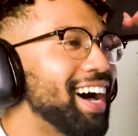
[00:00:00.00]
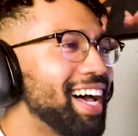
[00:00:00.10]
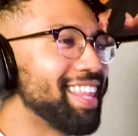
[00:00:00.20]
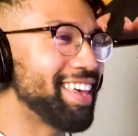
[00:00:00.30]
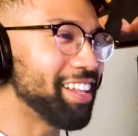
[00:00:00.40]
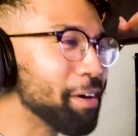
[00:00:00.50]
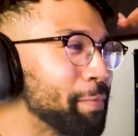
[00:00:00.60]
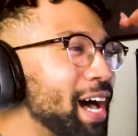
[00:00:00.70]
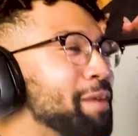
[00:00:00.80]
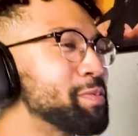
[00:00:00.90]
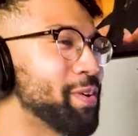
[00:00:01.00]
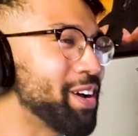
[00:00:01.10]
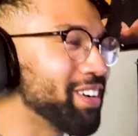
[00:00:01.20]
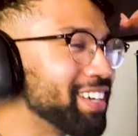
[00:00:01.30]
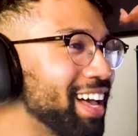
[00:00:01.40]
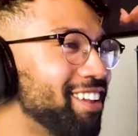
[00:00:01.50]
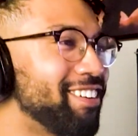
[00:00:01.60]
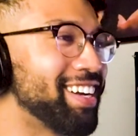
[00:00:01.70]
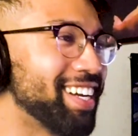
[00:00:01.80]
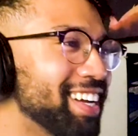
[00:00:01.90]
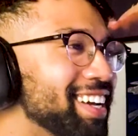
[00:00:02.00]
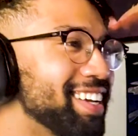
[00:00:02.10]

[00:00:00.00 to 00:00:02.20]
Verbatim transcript: I'm Ella Box, bro. Ella.